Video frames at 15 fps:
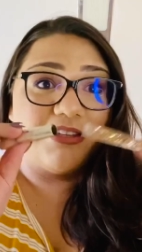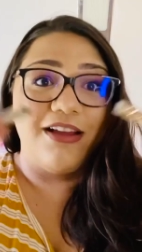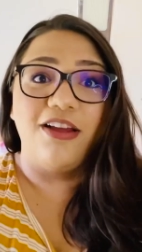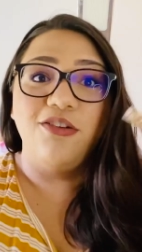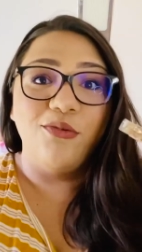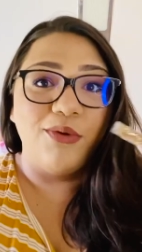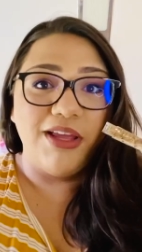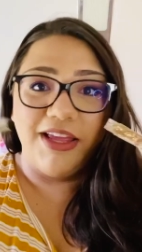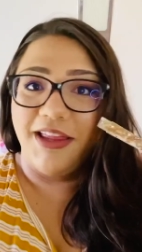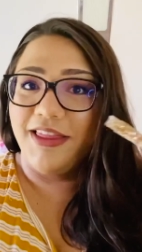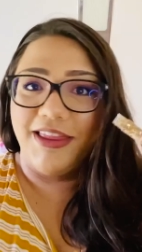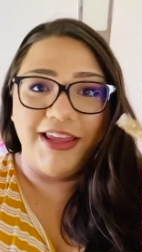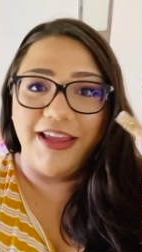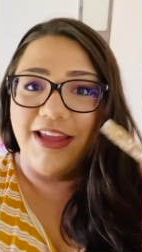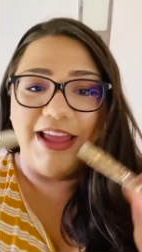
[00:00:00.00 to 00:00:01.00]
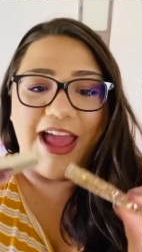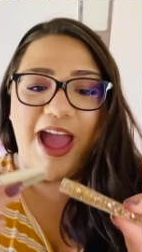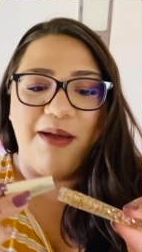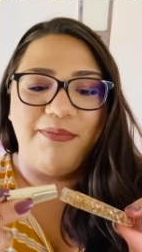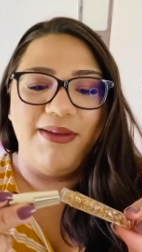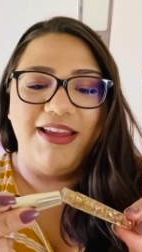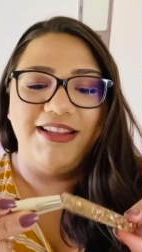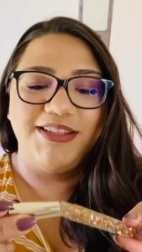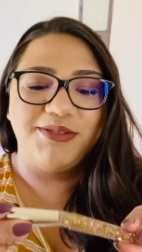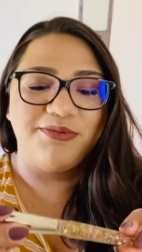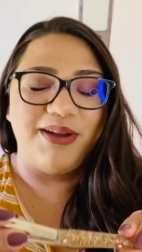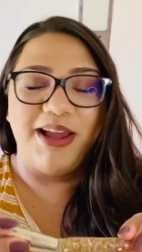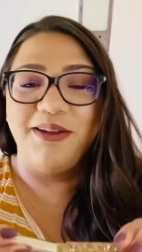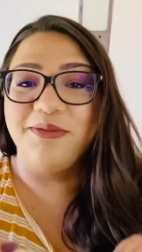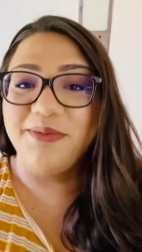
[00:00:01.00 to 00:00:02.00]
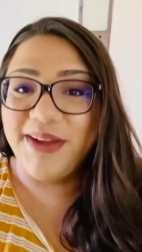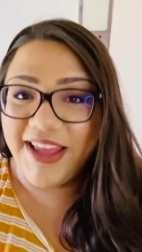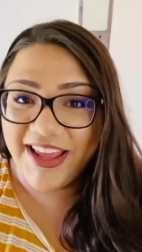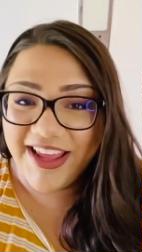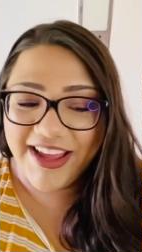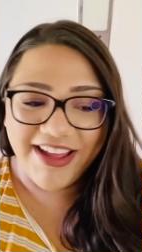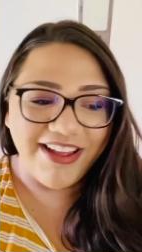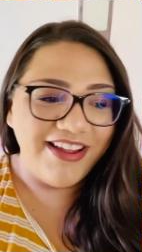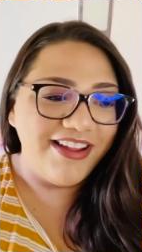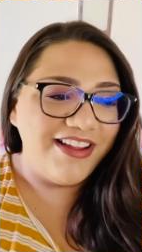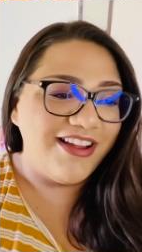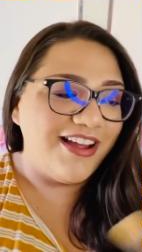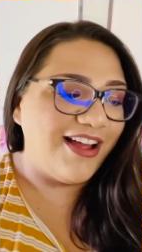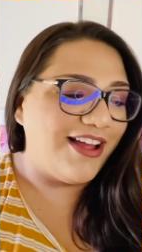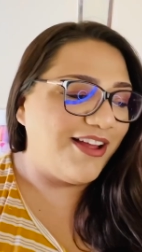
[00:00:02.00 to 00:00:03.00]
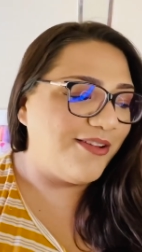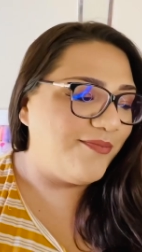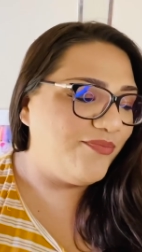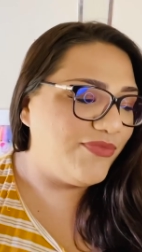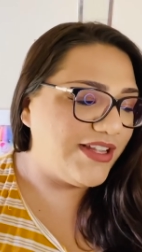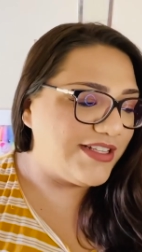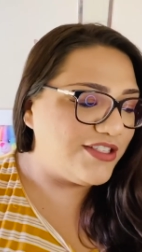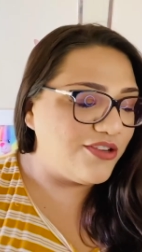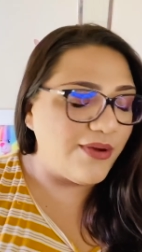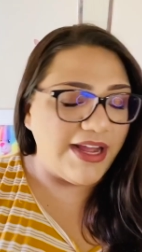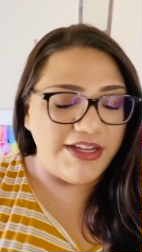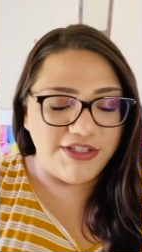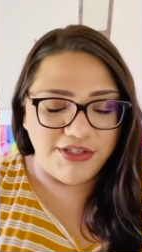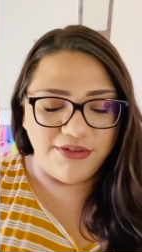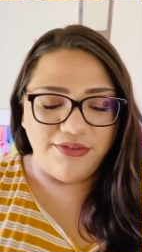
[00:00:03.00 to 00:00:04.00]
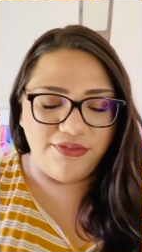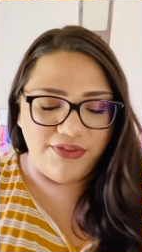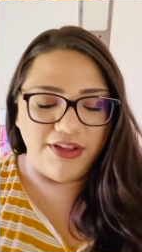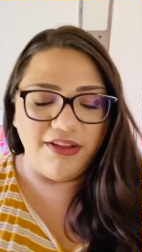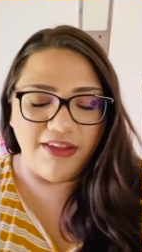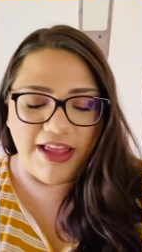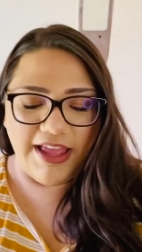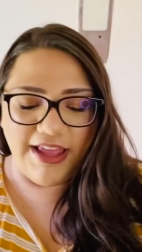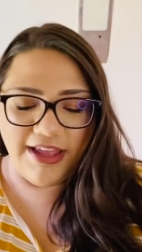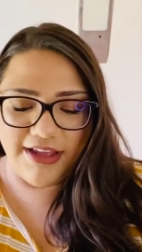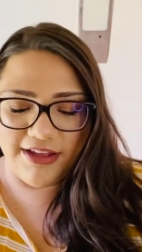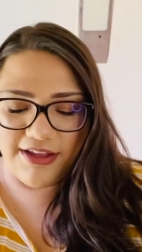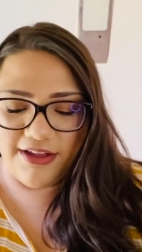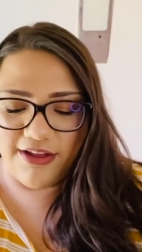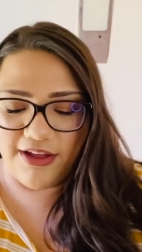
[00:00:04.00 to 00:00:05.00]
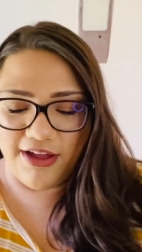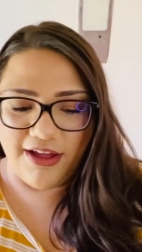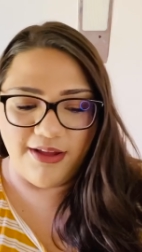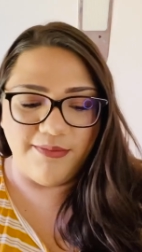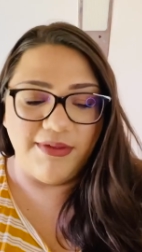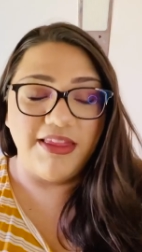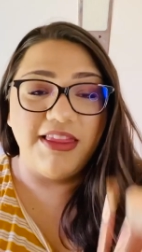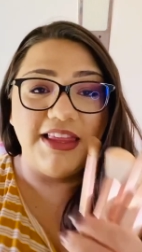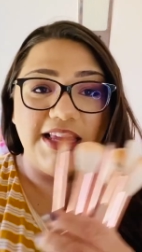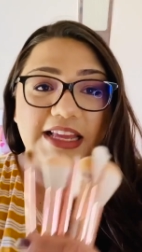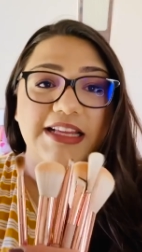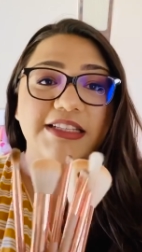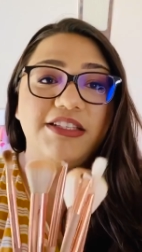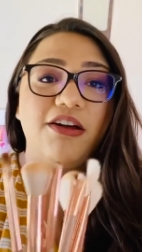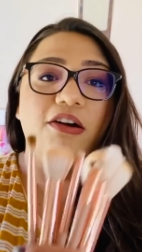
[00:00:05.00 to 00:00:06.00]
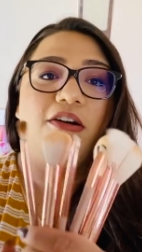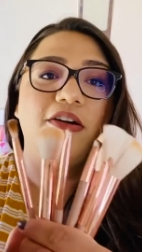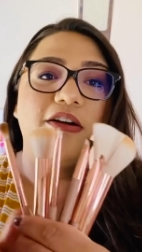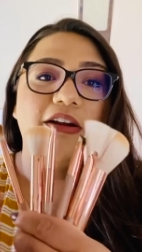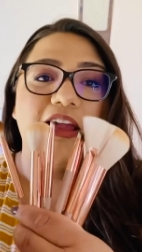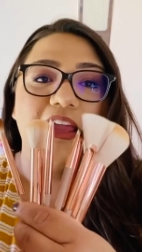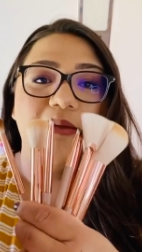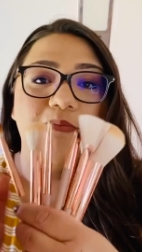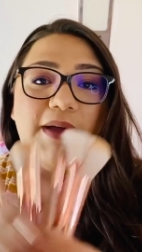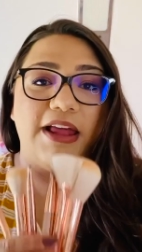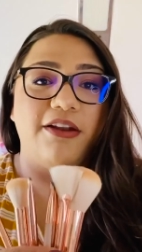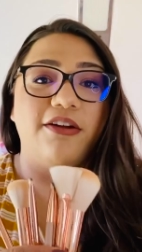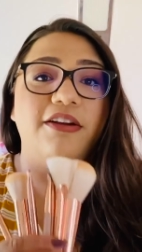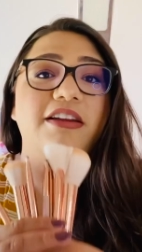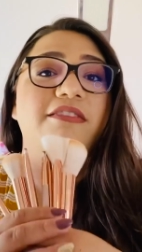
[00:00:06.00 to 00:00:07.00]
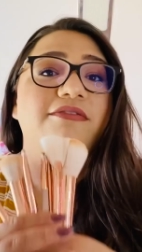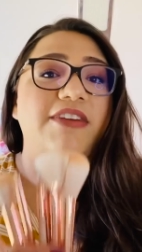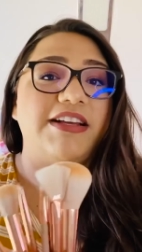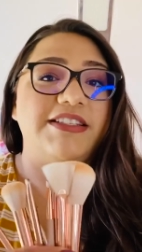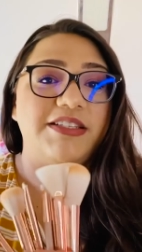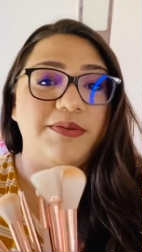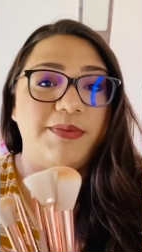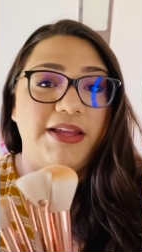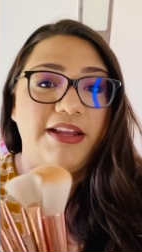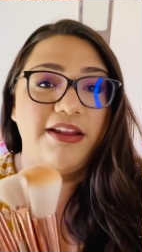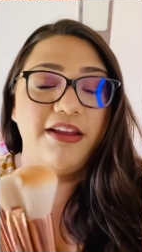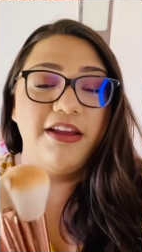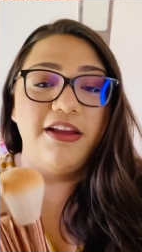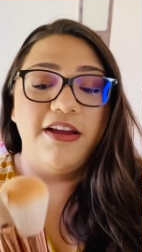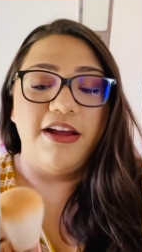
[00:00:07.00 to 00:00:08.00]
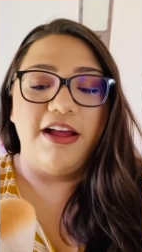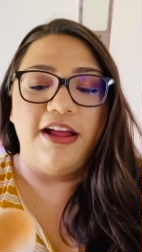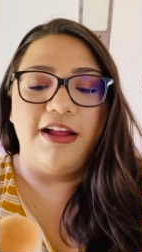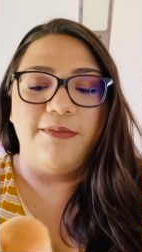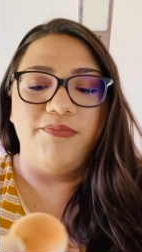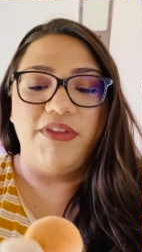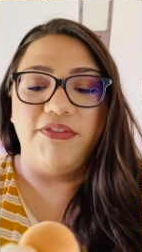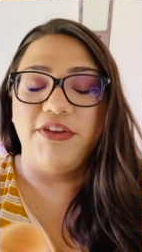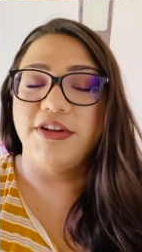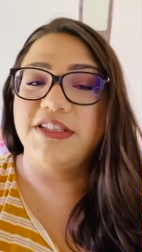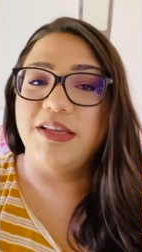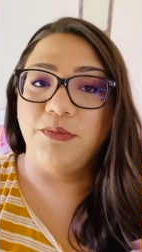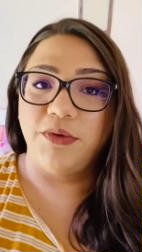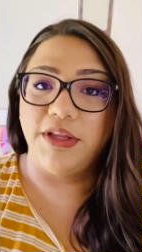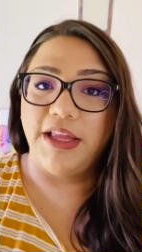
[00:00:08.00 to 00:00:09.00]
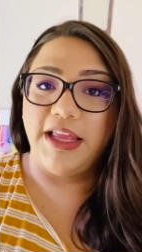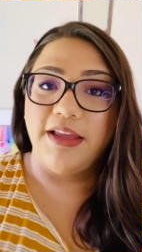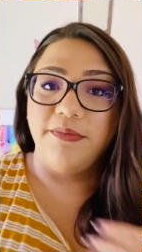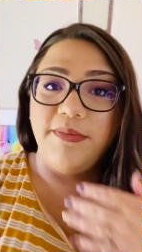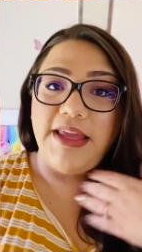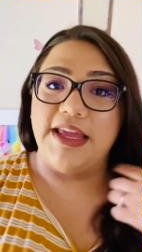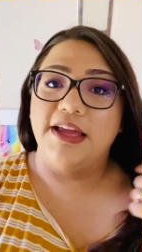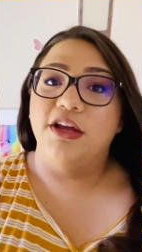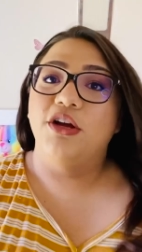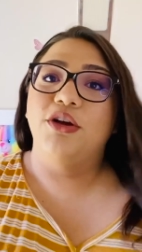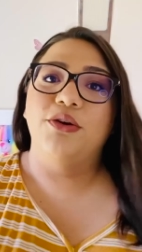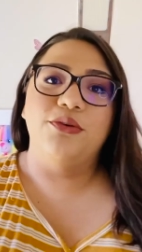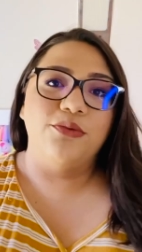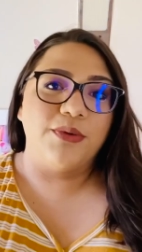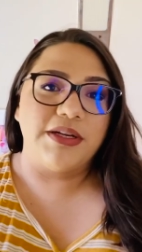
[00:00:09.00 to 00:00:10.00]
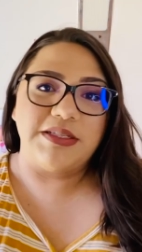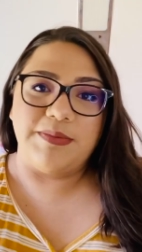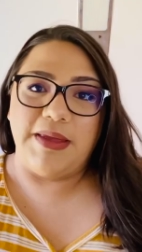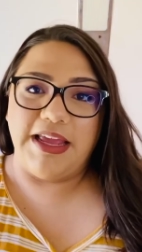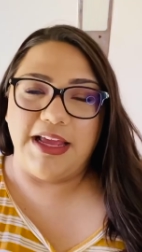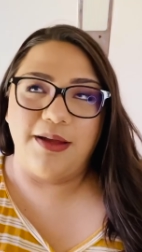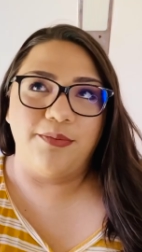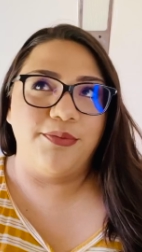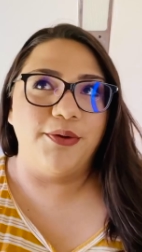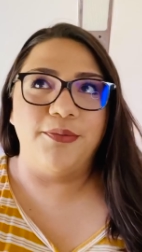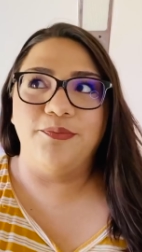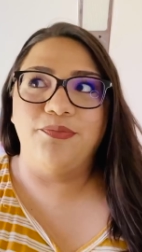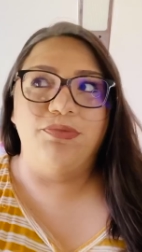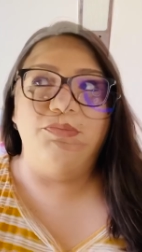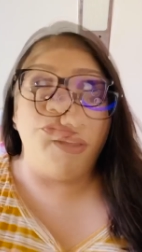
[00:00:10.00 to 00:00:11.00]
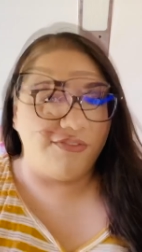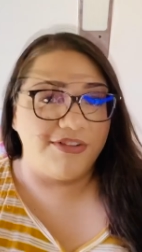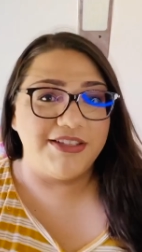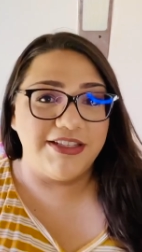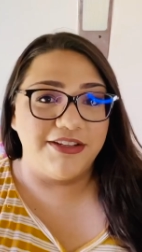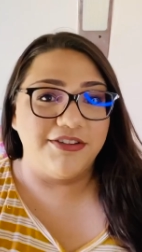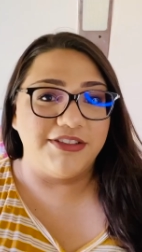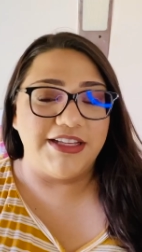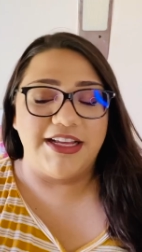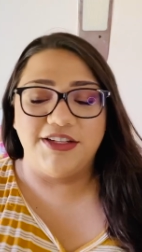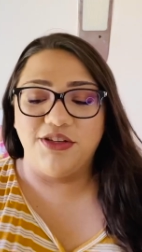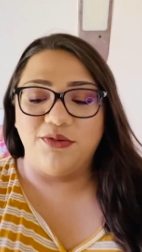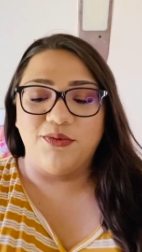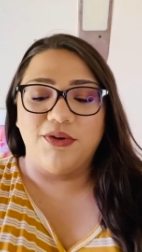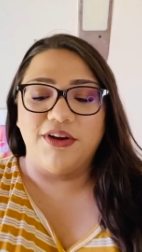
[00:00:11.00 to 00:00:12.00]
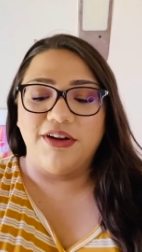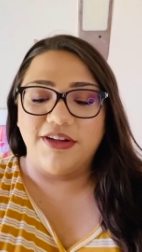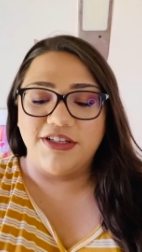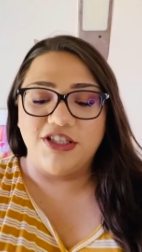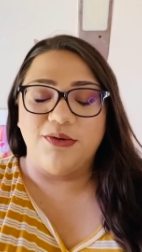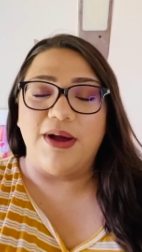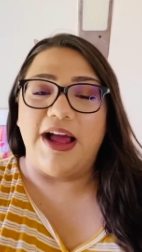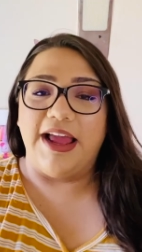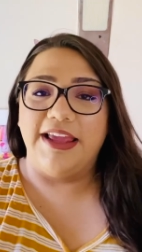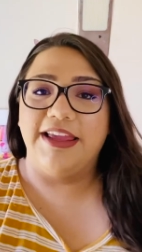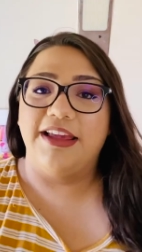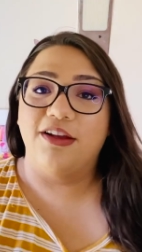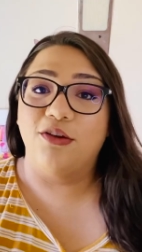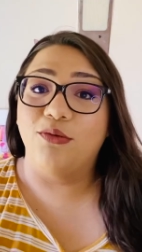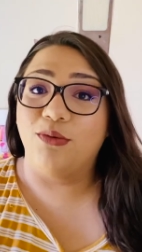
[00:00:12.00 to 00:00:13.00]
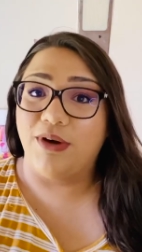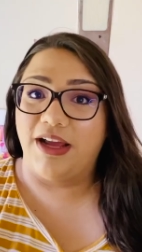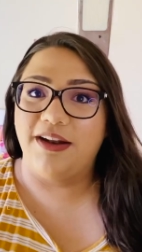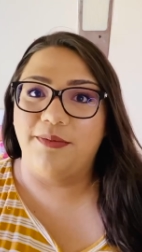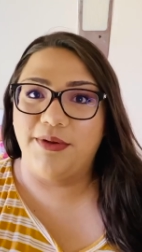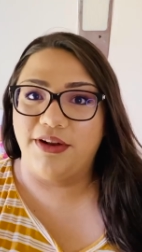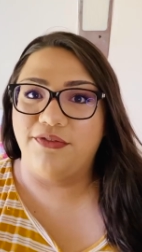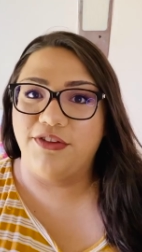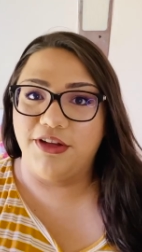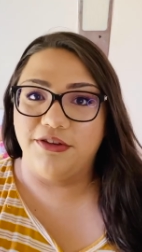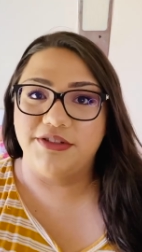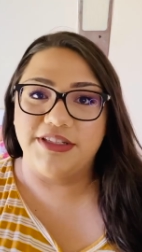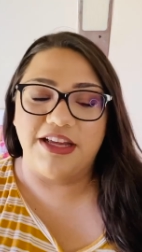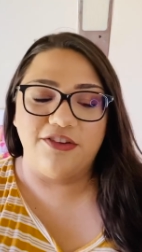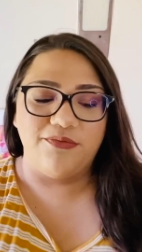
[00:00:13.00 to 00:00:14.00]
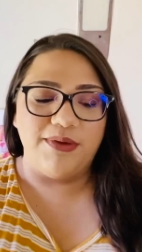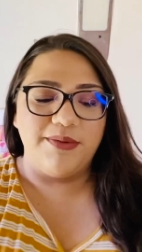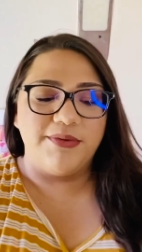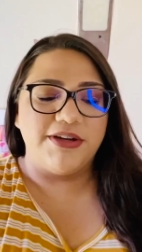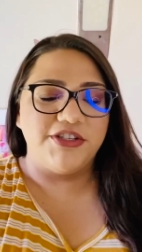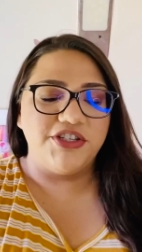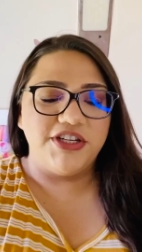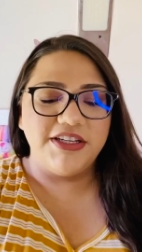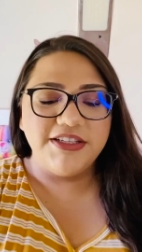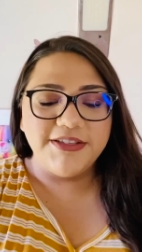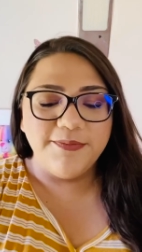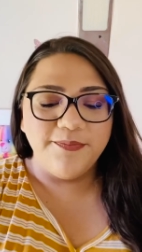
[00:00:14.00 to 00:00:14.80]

annoying thing happens right away. So I do feel like these are a better investment if you're someone like me who wears makeup every single day to work. So I get quite a bit of use out of my brushes.